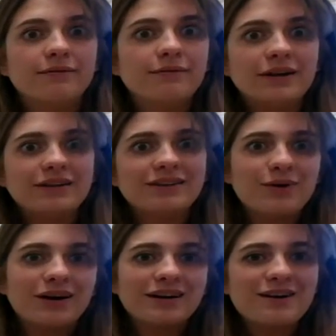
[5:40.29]
well, you
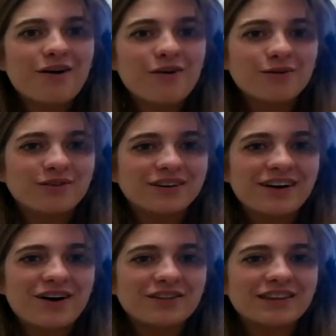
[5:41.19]
already know
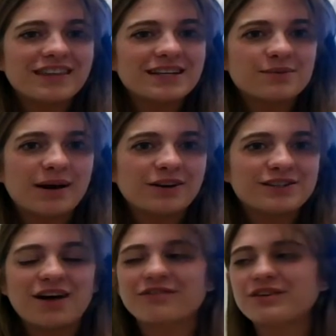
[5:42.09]
all the things about yourself.